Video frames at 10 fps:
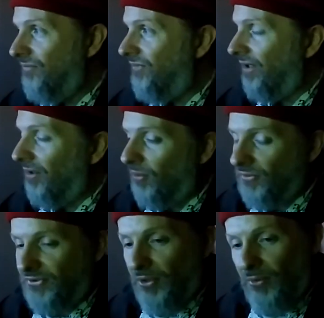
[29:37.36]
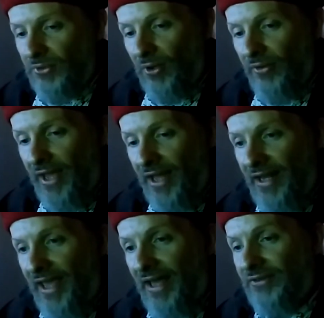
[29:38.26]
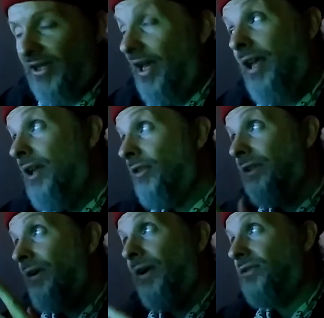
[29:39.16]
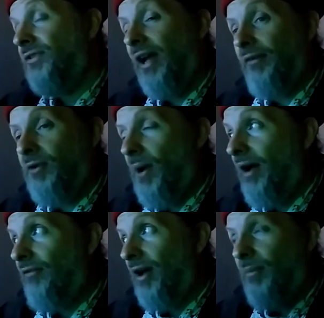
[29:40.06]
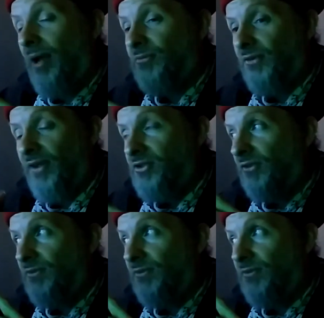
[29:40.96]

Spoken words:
technical skill and all that, and the lyrics, yeah, if you have observations